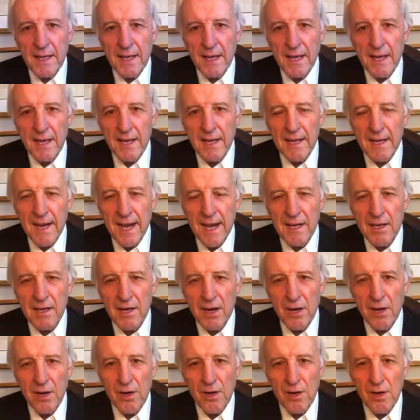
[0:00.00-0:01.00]
I
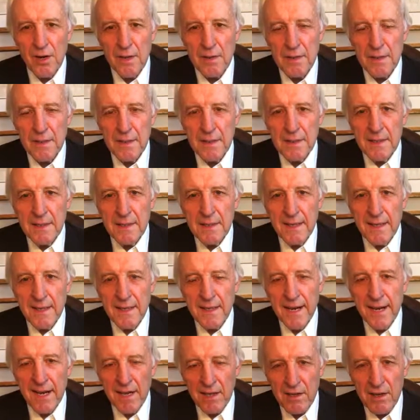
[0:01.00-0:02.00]
call
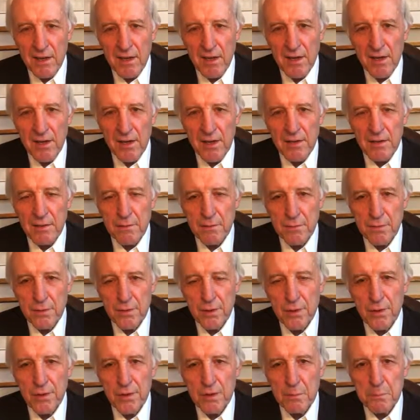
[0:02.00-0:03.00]
alcohol and
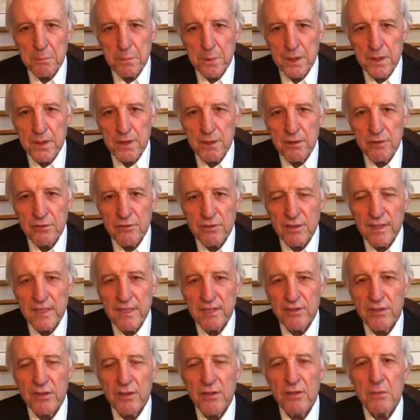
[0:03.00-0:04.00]
food and pills and
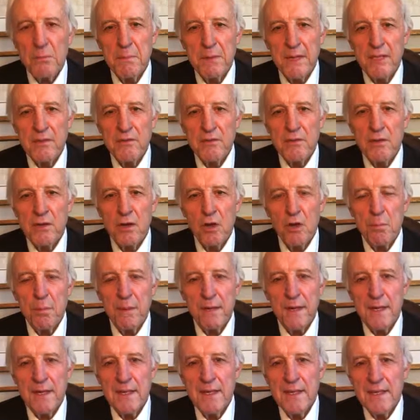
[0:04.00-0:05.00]
these other means of
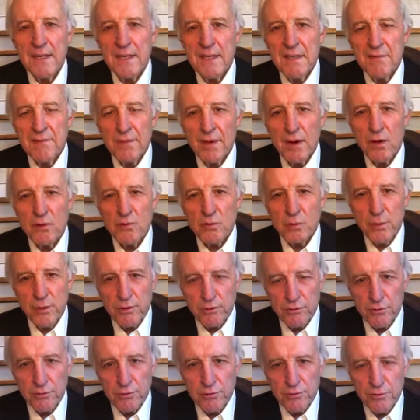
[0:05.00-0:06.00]
coping false
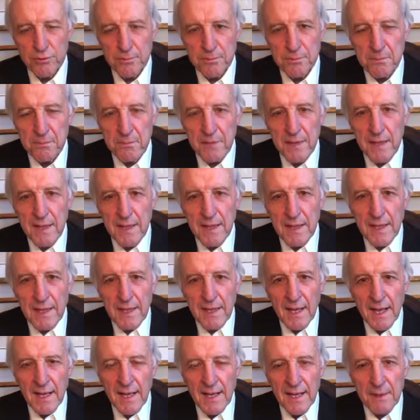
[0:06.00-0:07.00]
wizards.
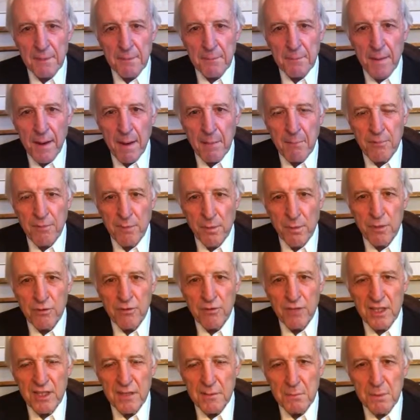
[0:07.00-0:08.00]
I'm
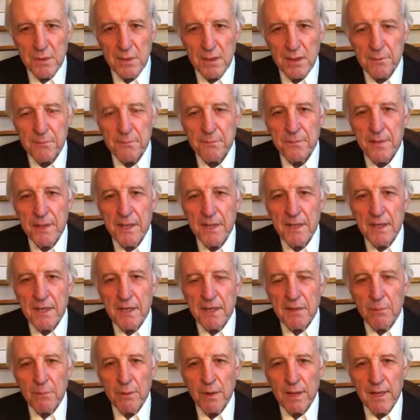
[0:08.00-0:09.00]
focusing the book
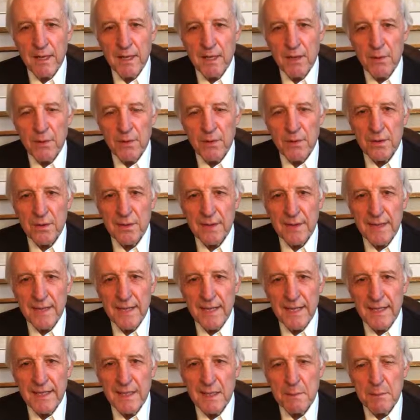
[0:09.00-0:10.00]
really on
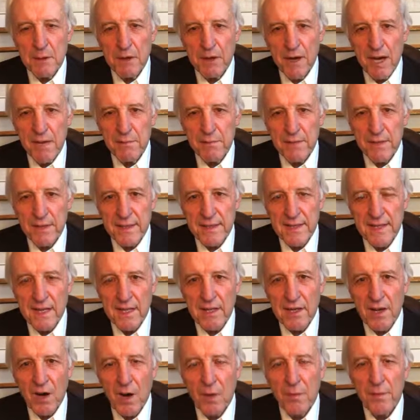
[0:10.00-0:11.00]
a demographic that I
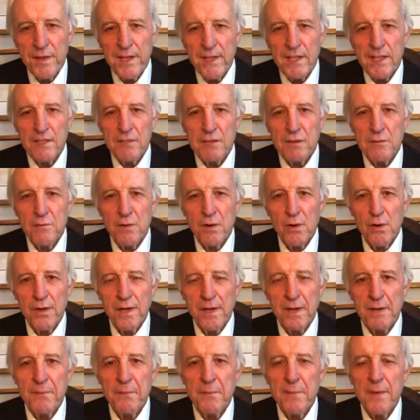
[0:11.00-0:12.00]
call the
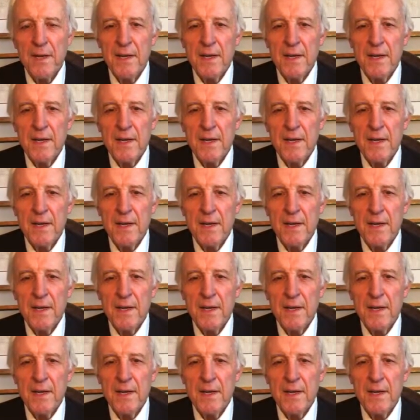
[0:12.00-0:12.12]
unconverted.